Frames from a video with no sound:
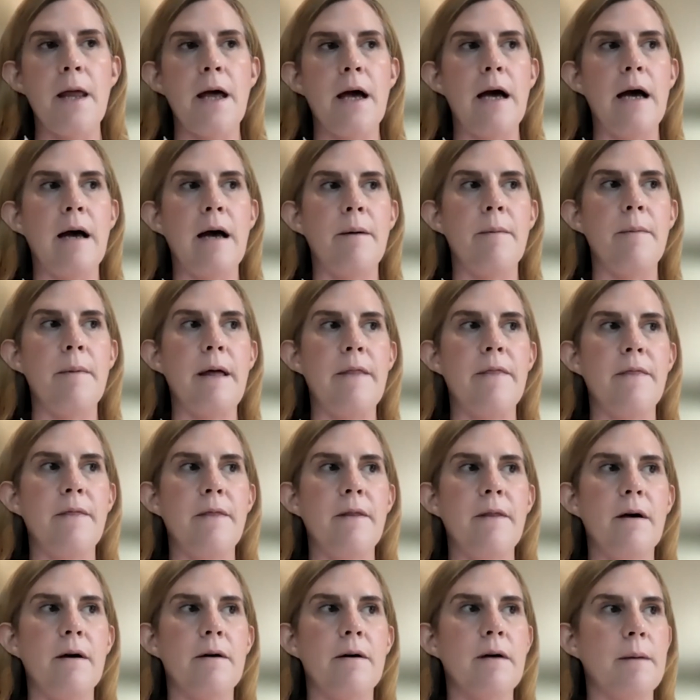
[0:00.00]
Um,
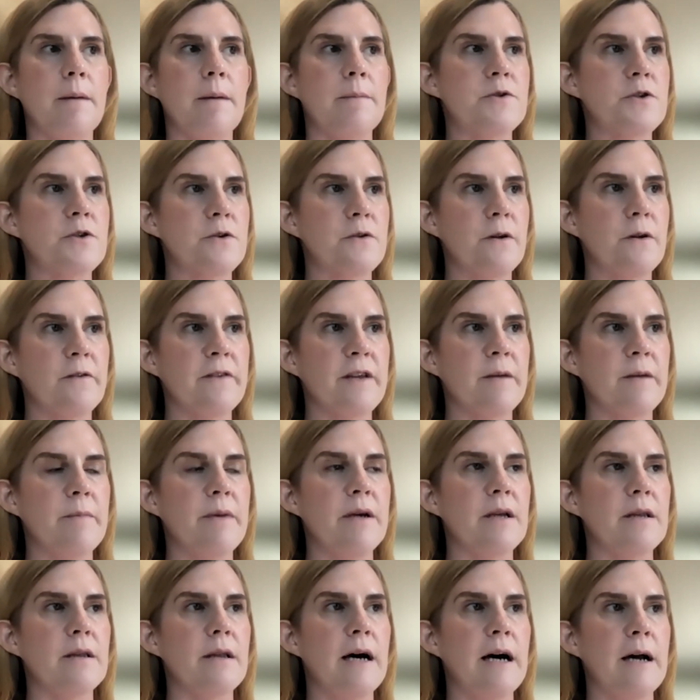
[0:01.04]
and I'm sure there's going to be
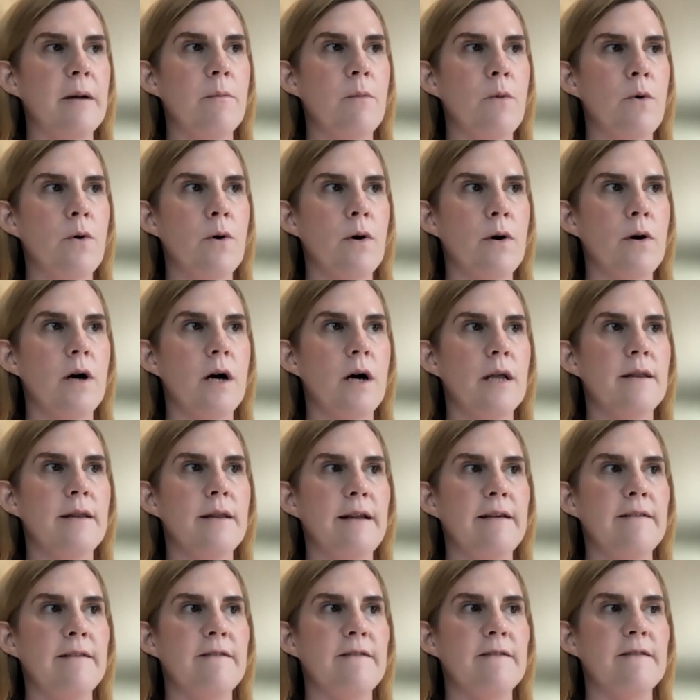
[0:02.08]
a lot more on
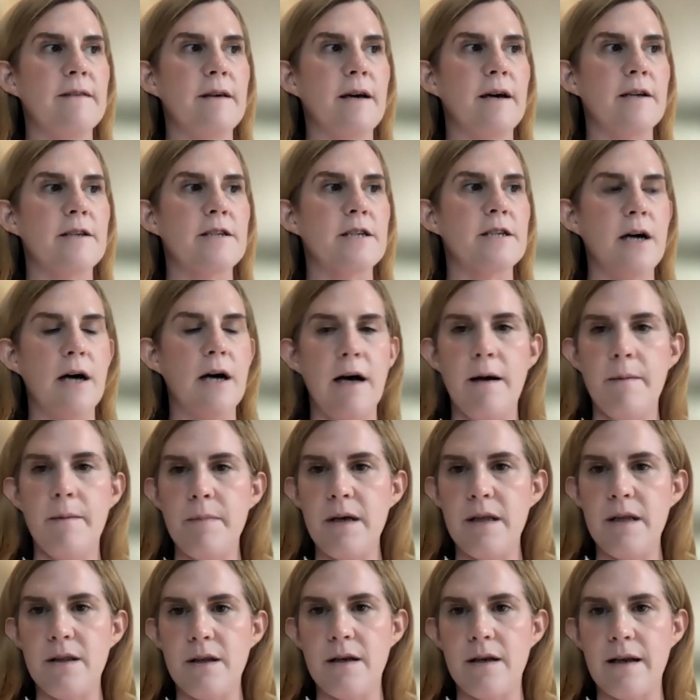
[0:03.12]
this uh, to come
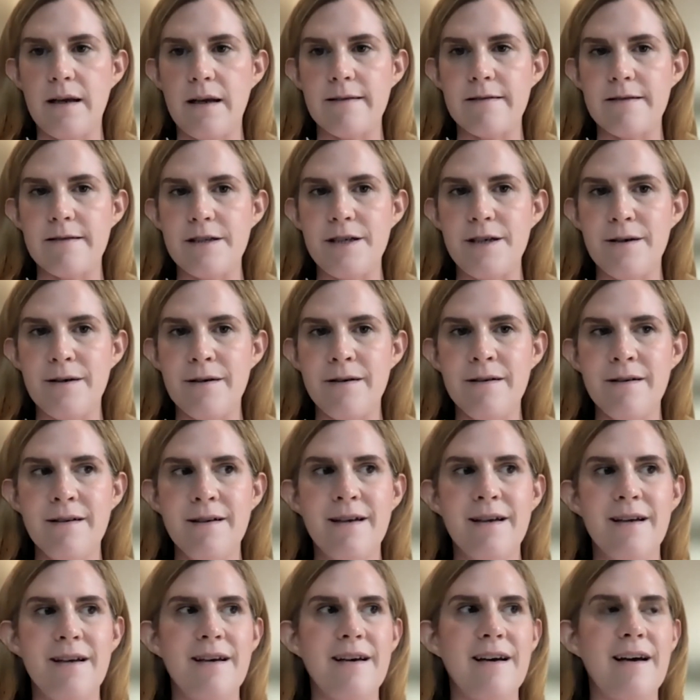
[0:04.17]
in the next year.
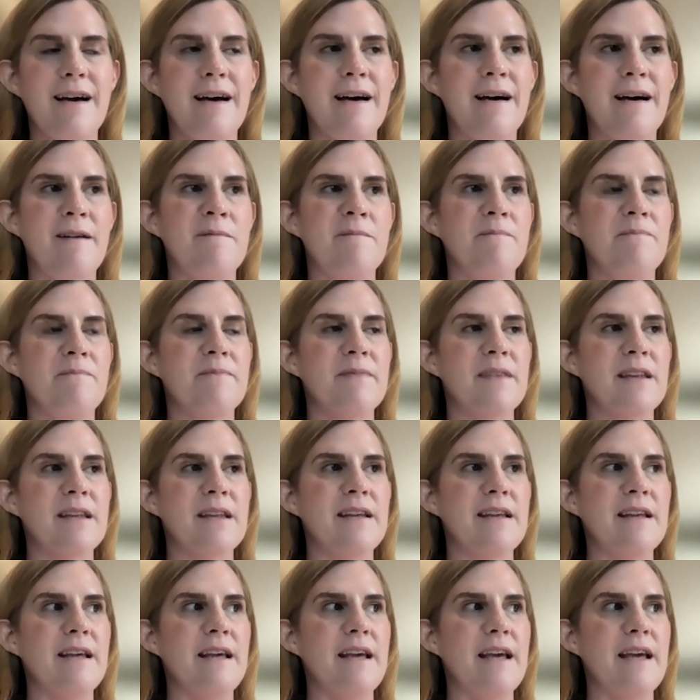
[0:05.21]
Um,
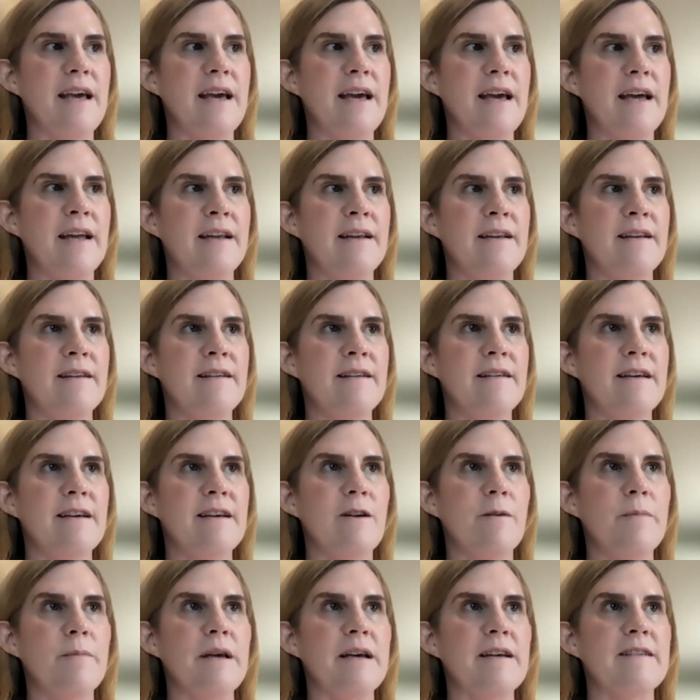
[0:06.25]
and
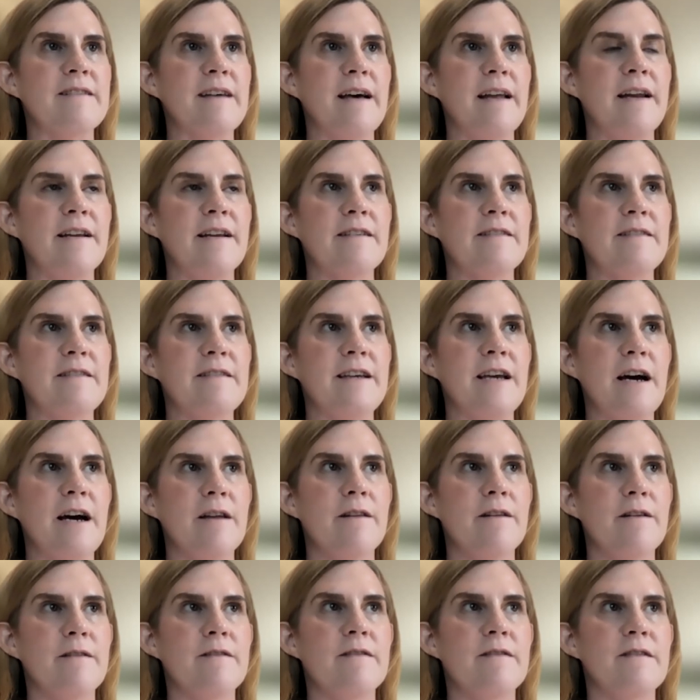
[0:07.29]
it'll be exciting to see how
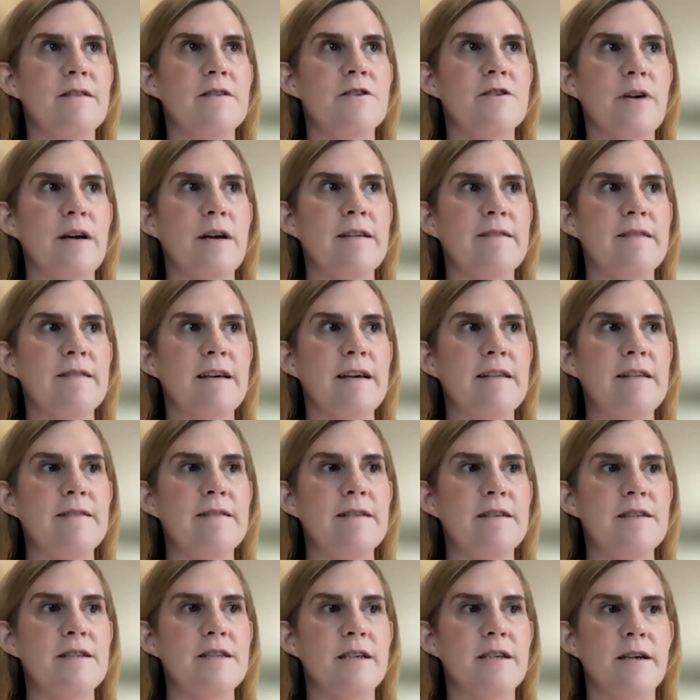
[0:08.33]
this translates
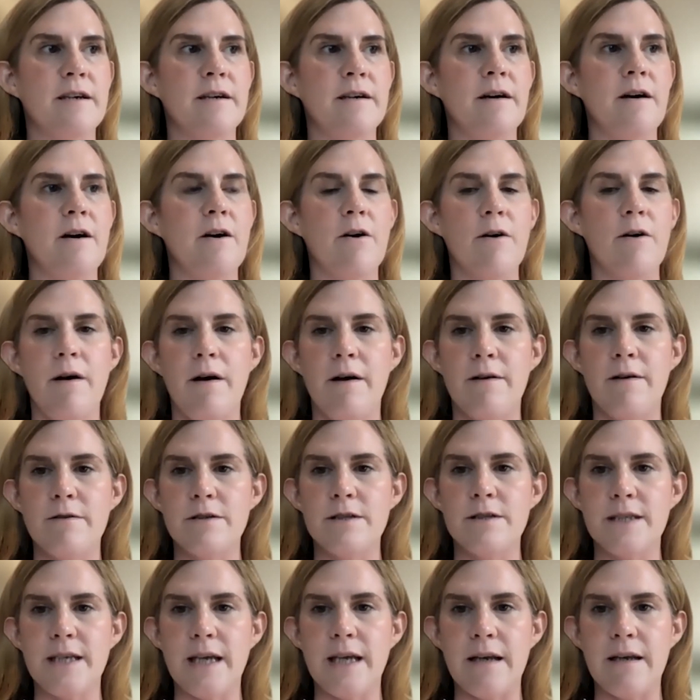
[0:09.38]
into our
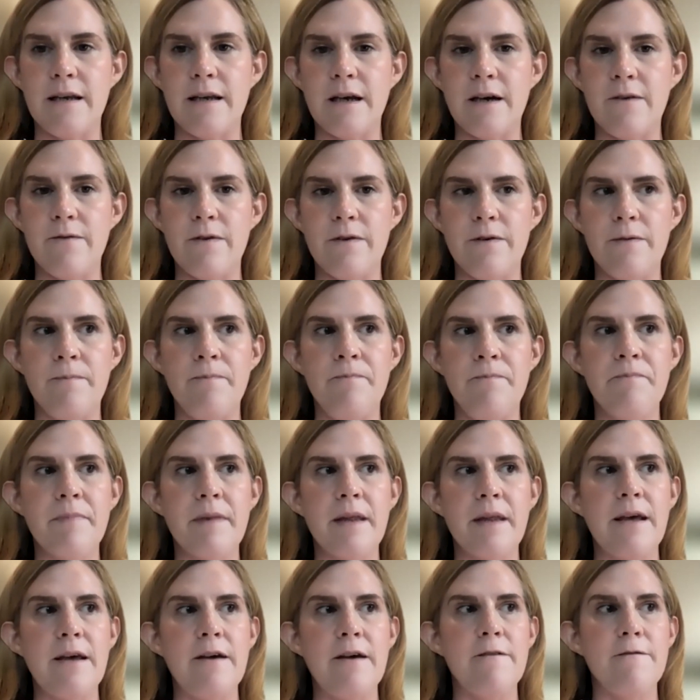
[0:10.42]
understanding of
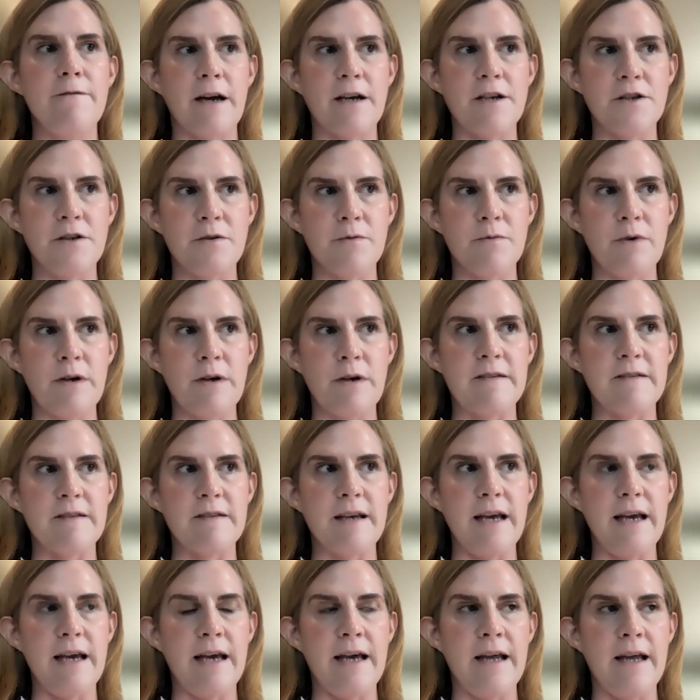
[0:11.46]
infection risk
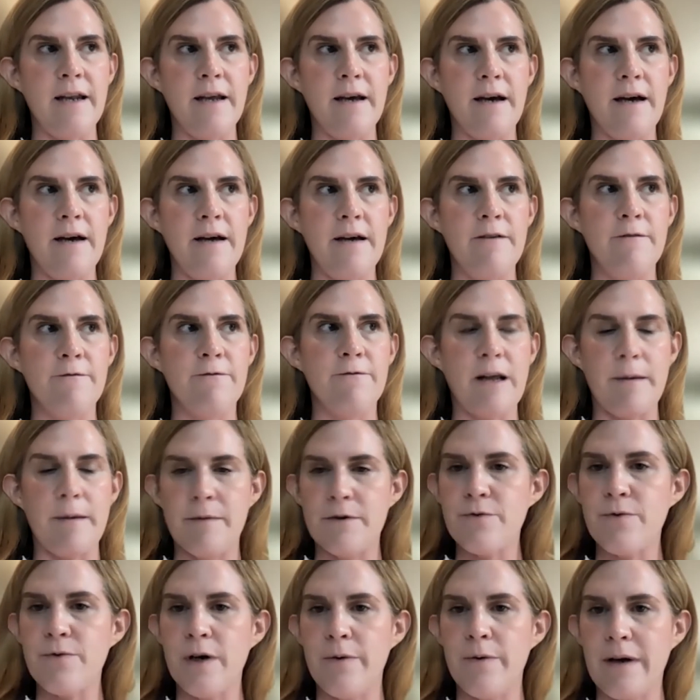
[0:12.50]
and uh,
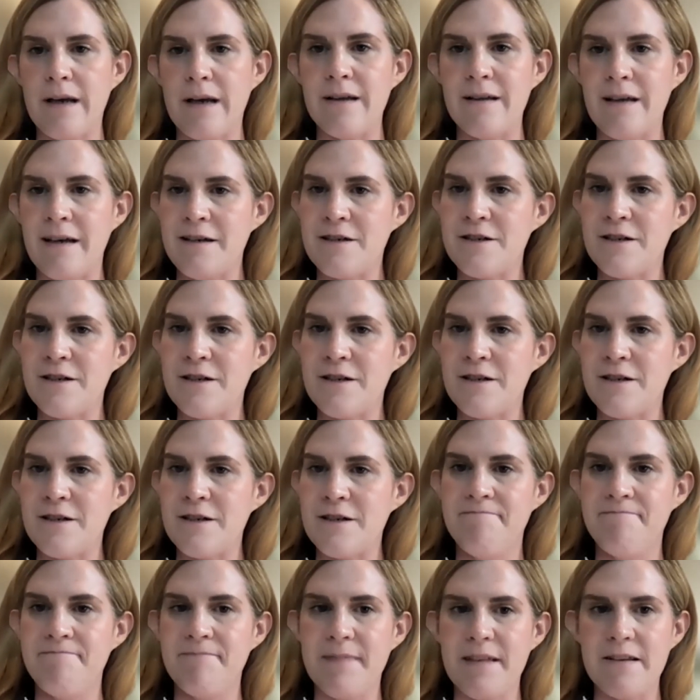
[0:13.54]
inflammatory regulation.
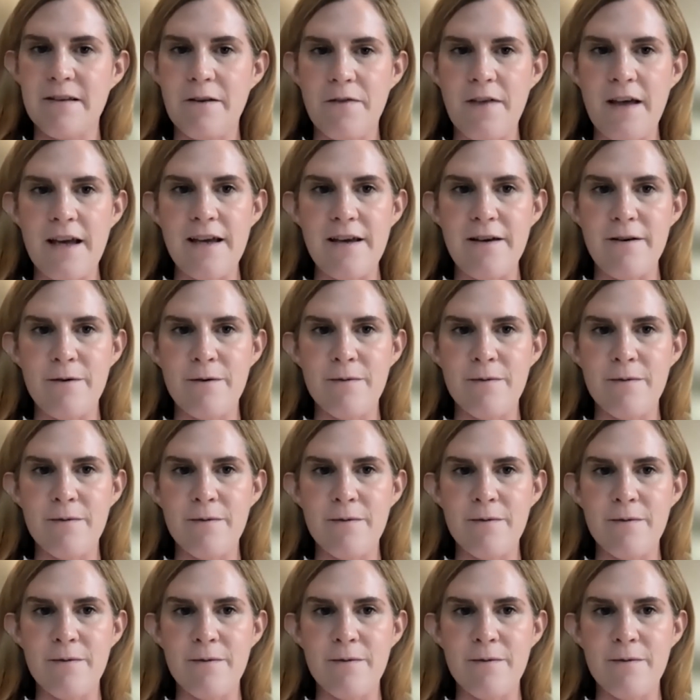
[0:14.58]
So, thank you.